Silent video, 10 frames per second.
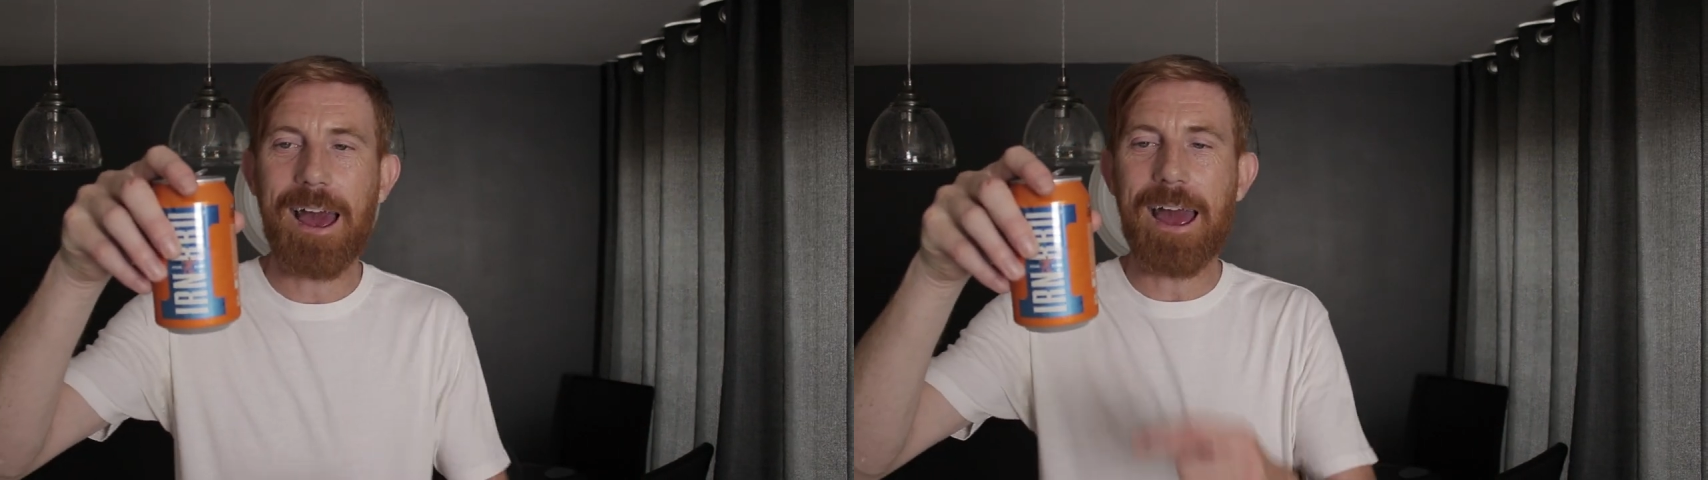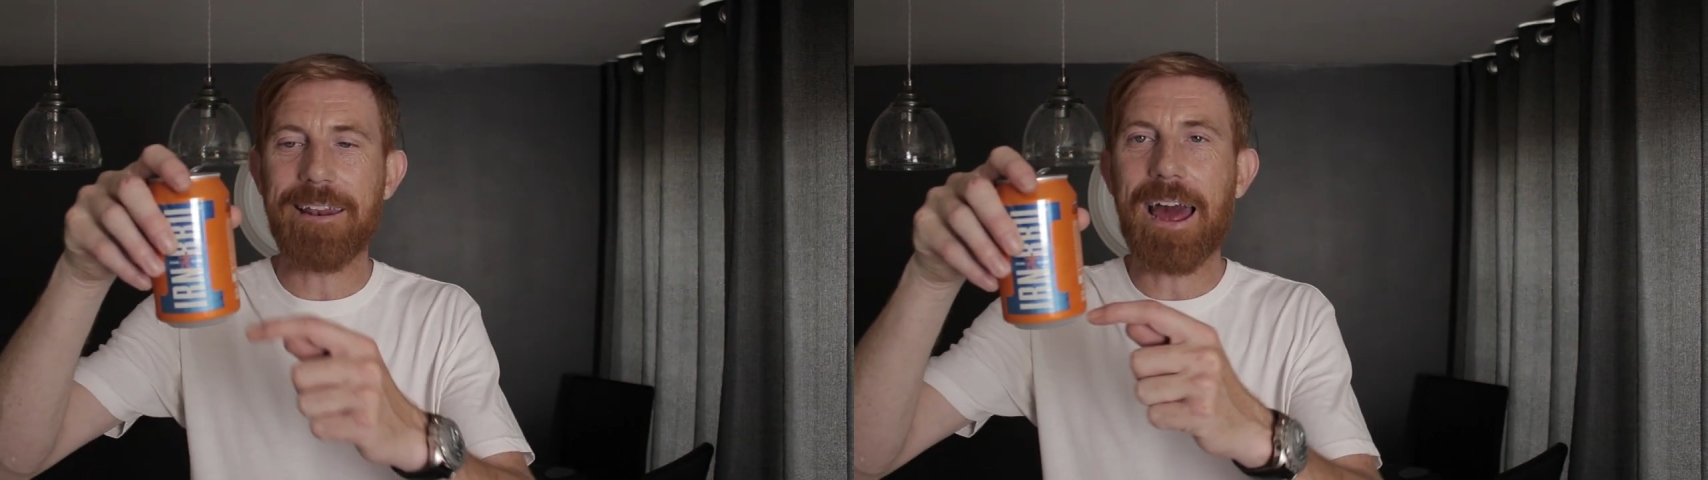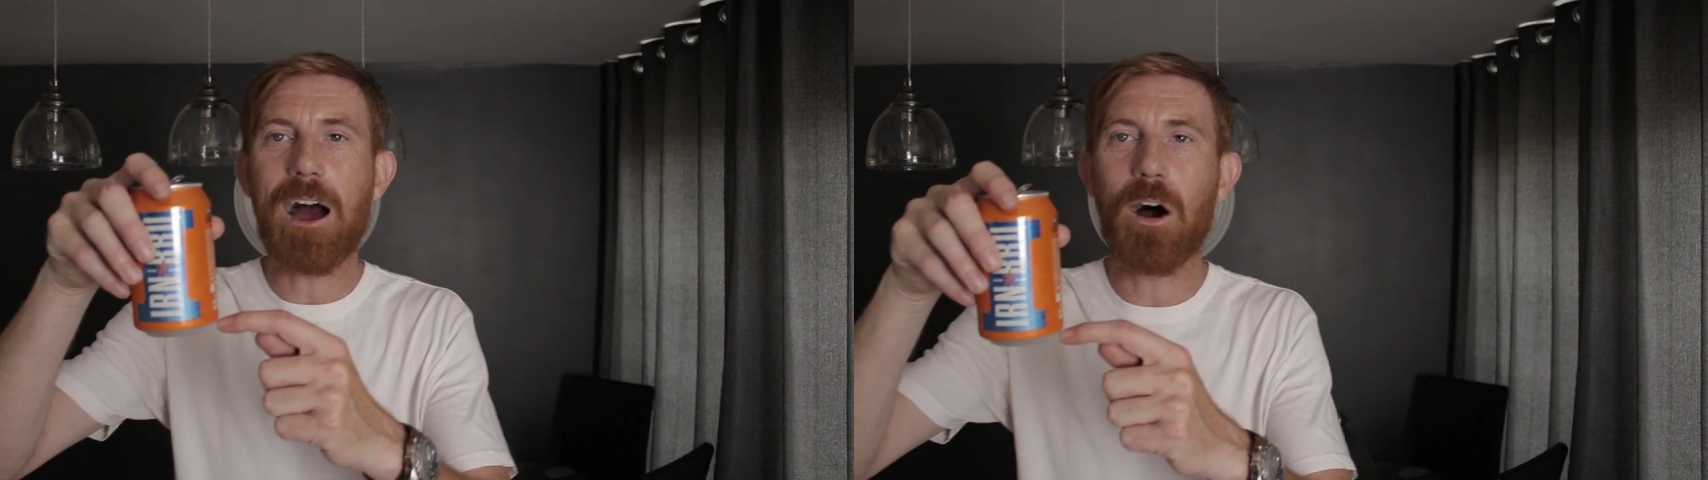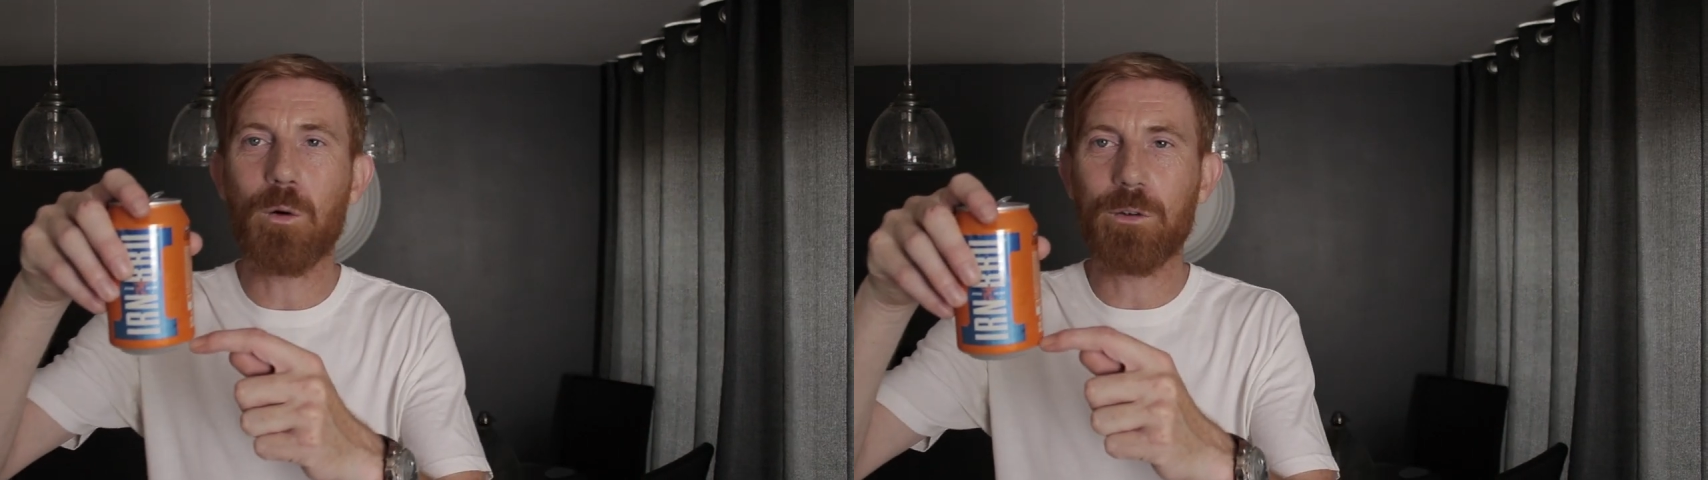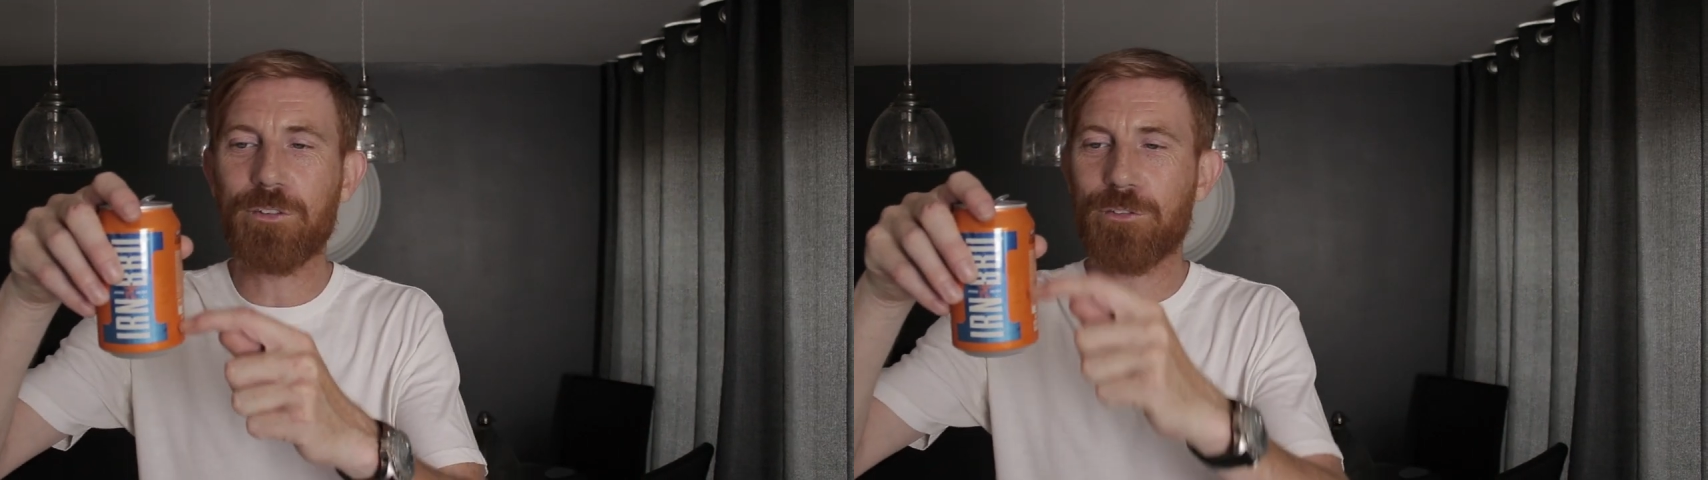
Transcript: and that holds